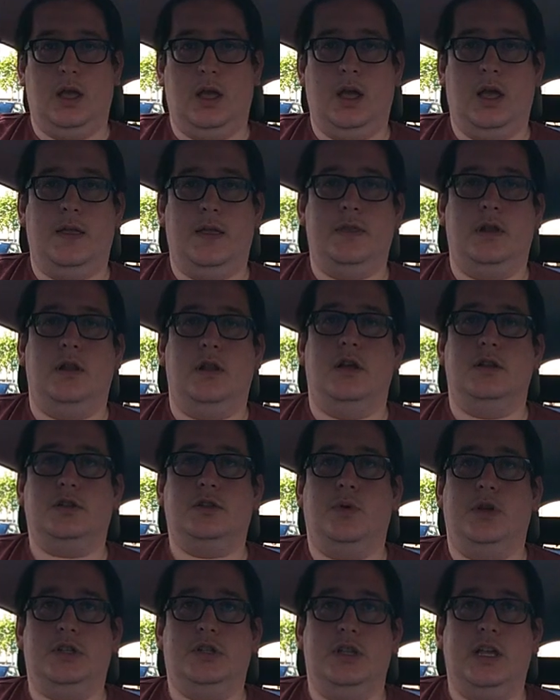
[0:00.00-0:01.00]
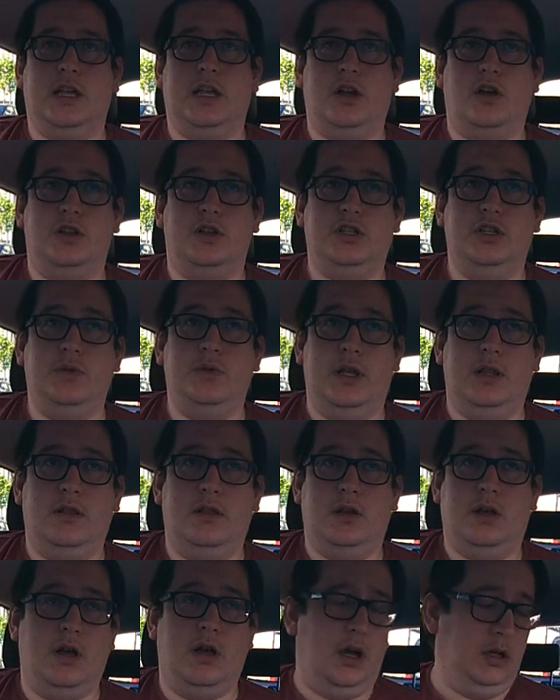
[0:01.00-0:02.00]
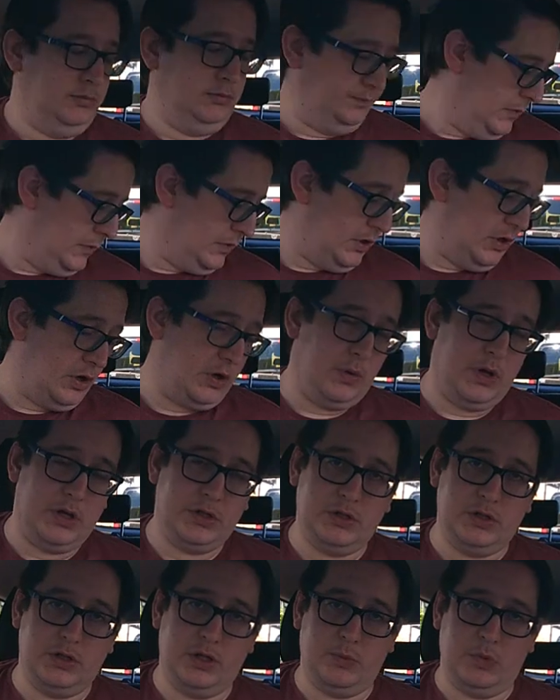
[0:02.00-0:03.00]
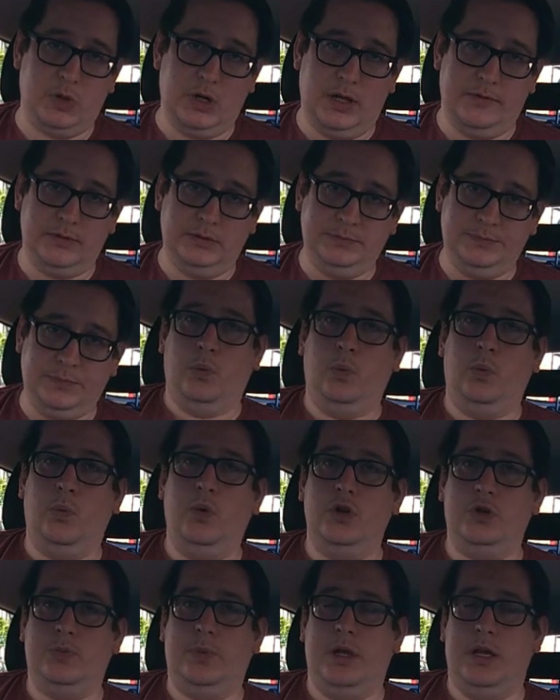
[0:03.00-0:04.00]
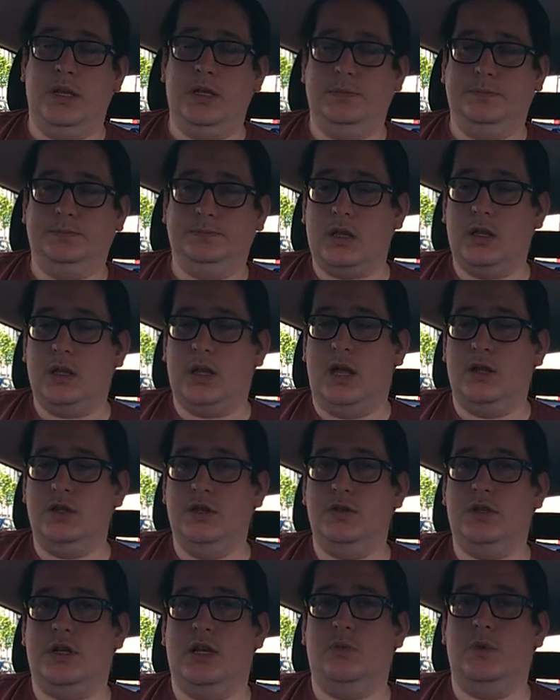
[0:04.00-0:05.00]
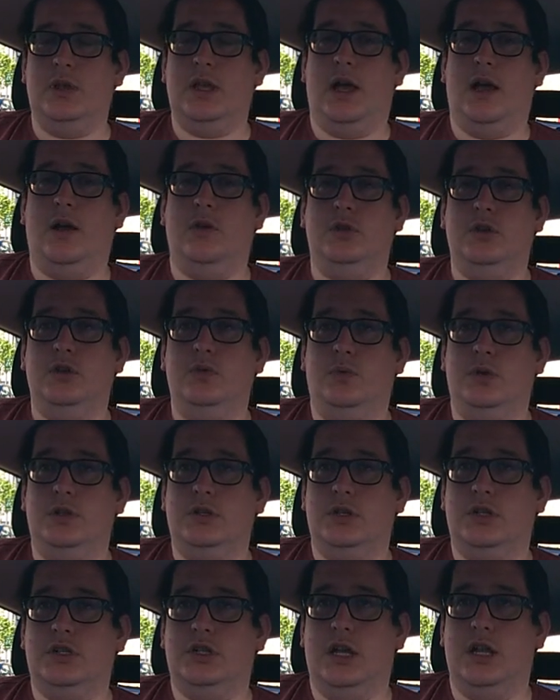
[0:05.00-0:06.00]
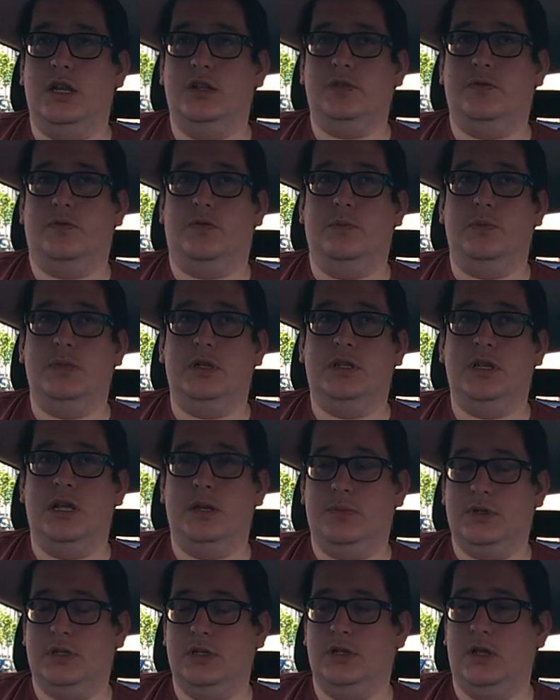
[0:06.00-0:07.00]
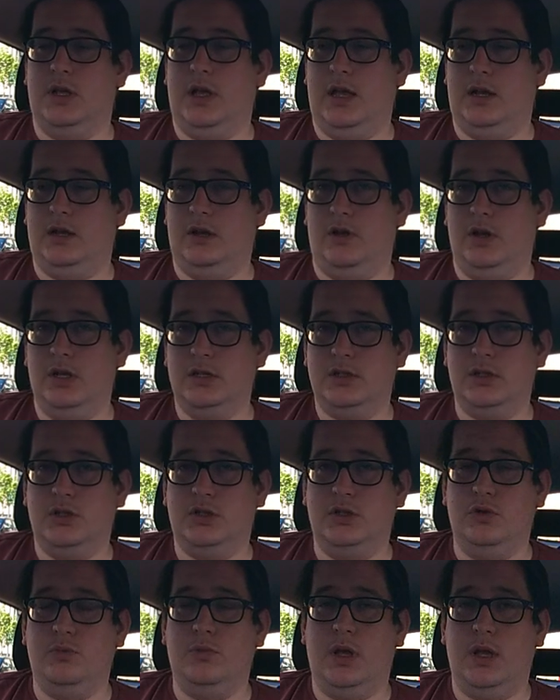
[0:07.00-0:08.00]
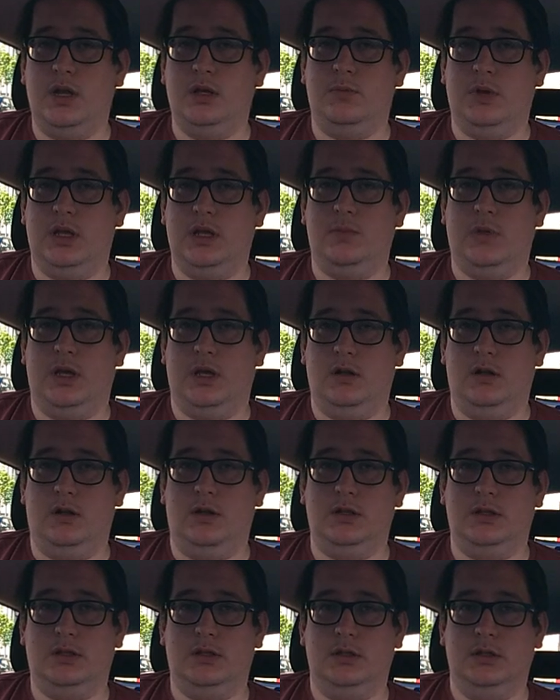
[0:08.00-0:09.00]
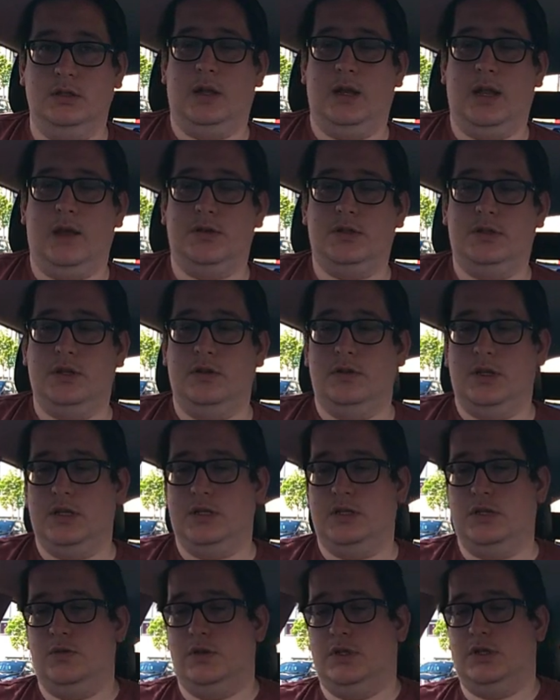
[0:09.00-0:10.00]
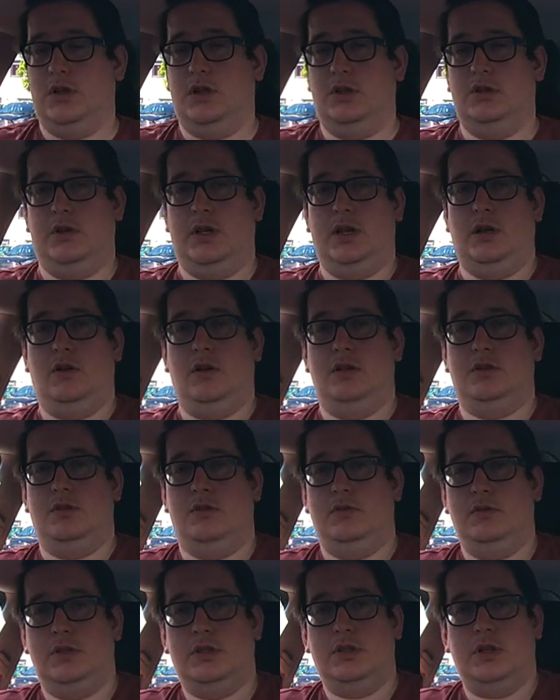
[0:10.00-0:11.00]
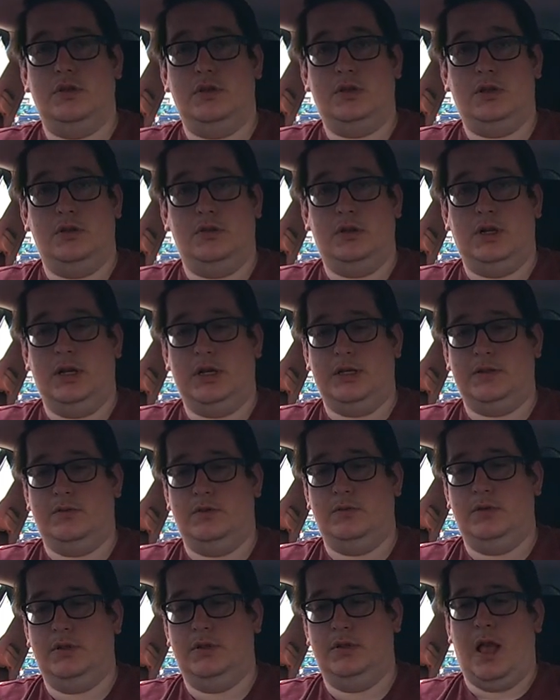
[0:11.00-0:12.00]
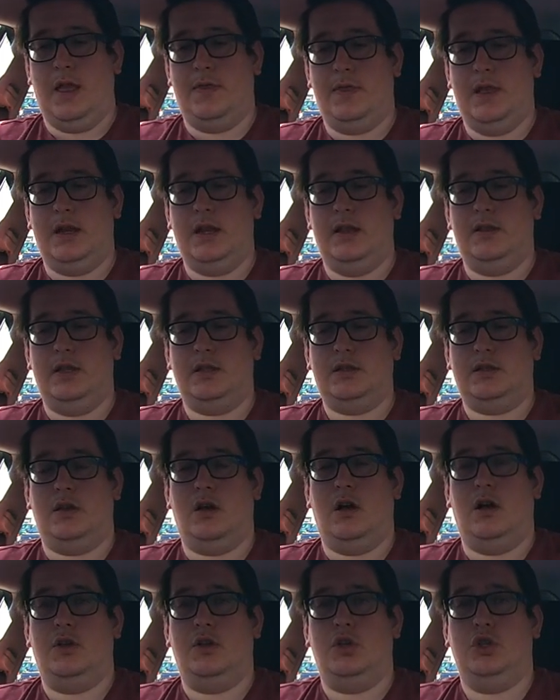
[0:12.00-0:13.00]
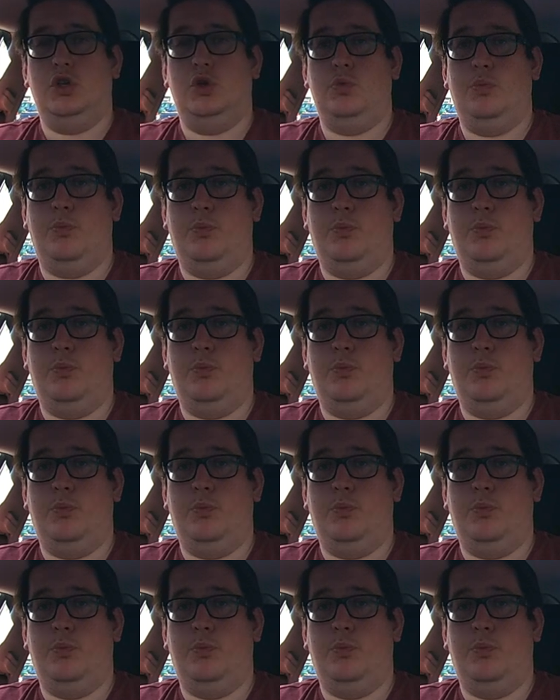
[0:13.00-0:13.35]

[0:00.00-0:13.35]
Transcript: And the last question they could ask you in the car, question number 11, would be, can you tell me how you would change from dipped headlights to main beam headlights? Now, to do this, you would turn your headlights on, so two clicks forward, and then in this car, you